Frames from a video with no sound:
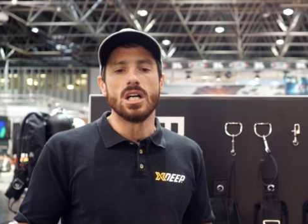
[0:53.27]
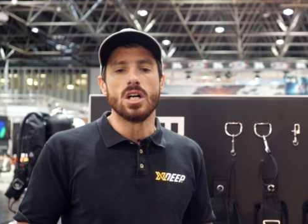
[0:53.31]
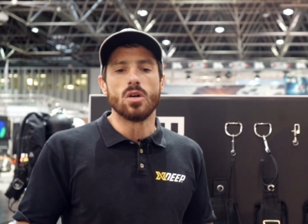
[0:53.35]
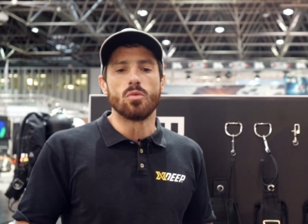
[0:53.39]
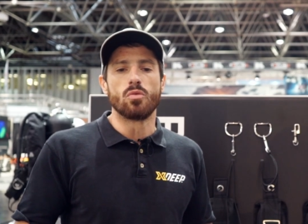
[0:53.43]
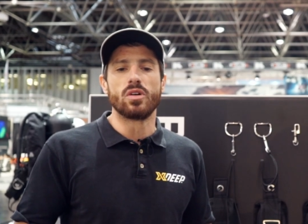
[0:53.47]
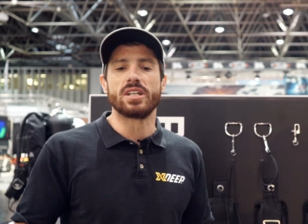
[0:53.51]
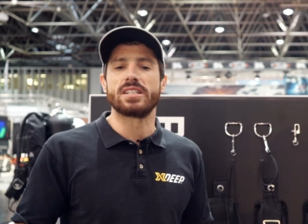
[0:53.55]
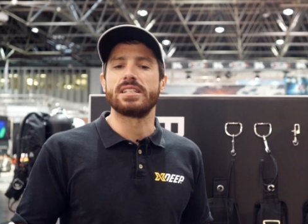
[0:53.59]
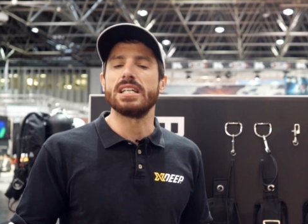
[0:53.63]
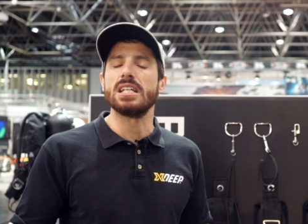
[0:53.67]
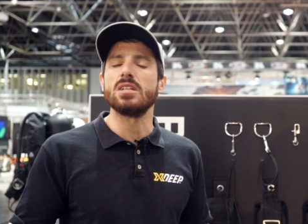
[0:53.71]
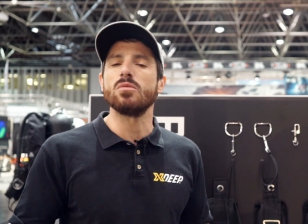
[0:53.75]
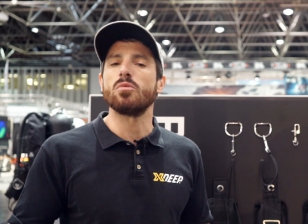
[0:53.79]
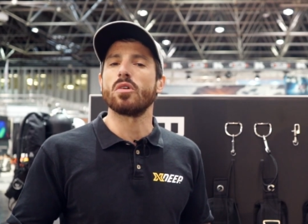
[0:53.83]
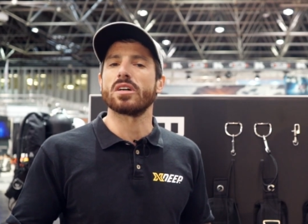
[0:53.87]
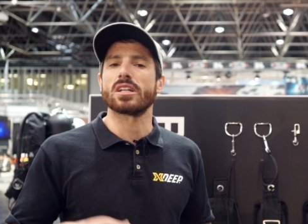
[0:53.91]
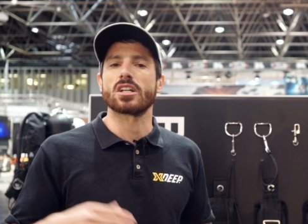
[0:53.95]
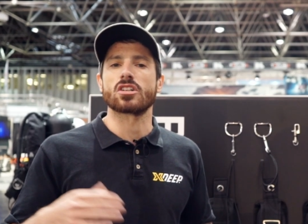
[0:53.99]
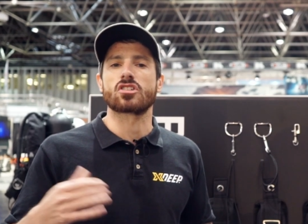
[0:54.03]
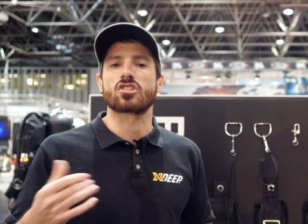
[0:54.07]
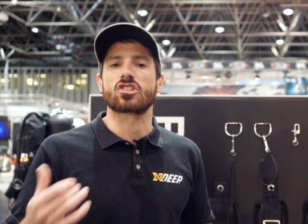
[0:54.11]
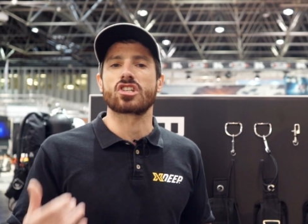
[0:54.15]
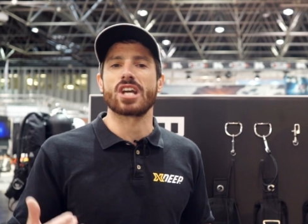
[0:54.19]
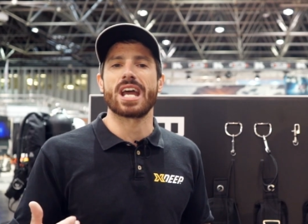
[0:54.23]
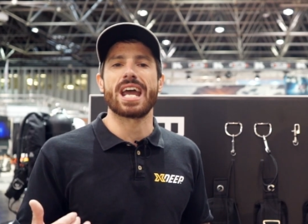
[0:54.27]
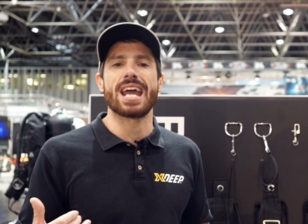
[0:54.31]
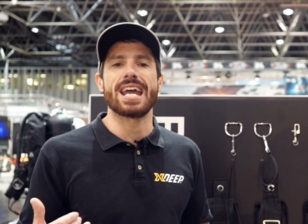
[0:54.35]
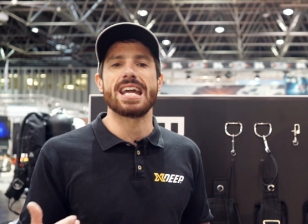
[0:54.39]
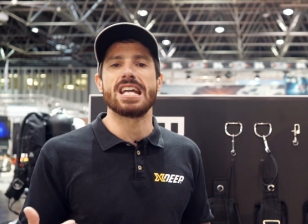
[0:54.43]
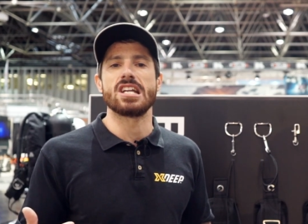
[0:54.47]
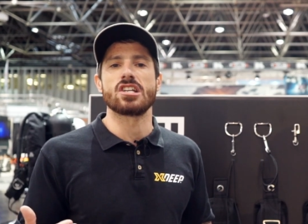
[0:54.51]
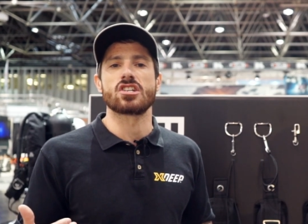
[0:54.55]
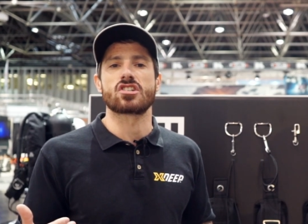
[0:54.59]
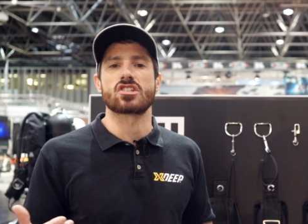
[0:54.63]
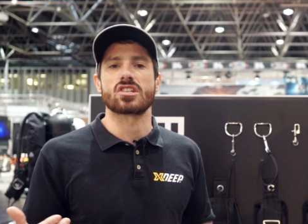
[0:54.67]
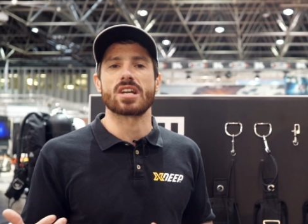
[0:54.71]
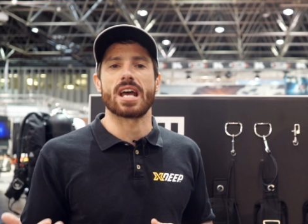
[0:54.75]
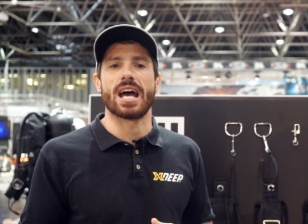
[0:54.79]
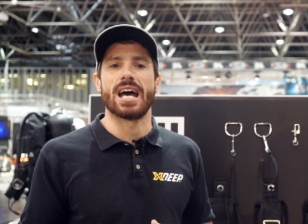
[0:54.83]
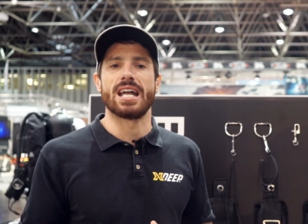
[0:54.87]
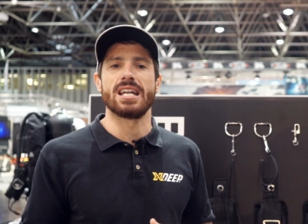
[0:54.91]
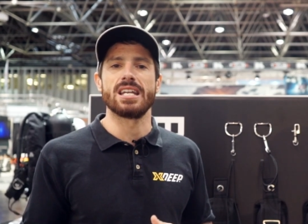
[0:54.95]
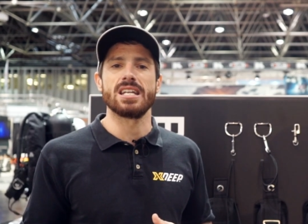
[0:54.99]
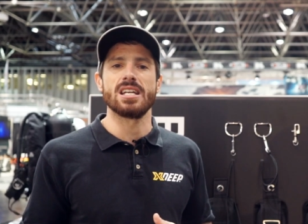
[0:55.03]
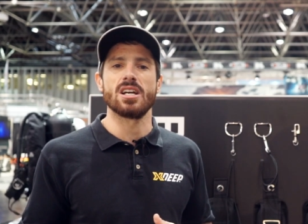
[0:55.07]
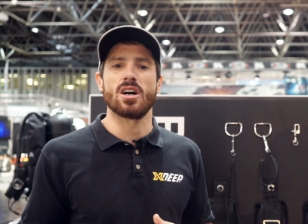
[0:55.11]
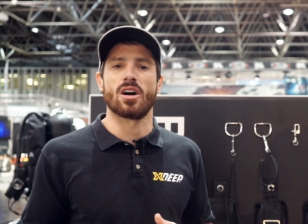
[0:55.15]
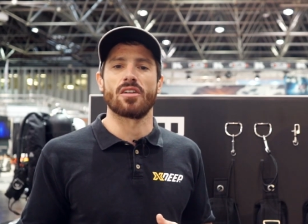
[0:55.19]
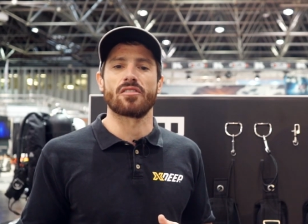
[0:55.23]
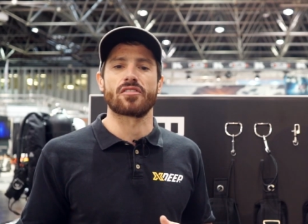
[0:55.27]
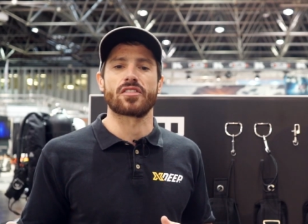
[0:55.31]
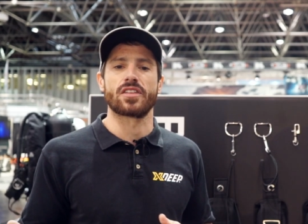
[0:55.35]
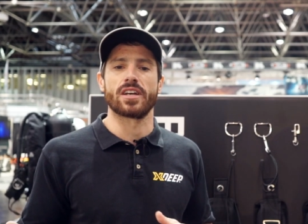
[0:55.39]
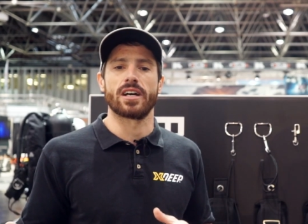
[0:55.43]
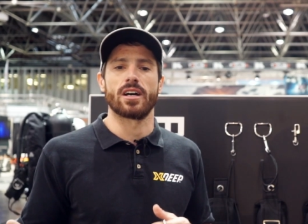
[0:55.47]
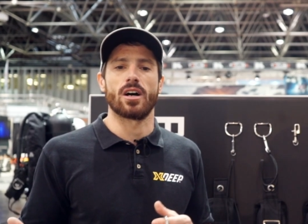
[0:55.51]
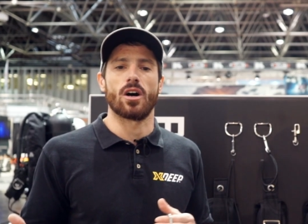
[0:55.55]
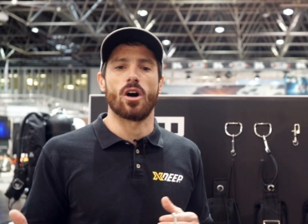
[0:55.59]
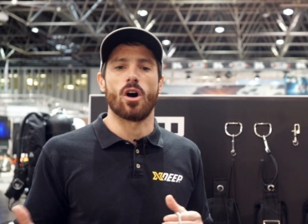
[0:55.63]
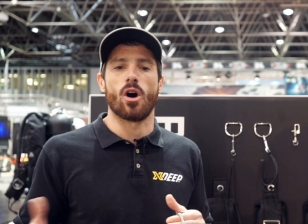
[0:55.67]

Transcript: we didn't want to change any of the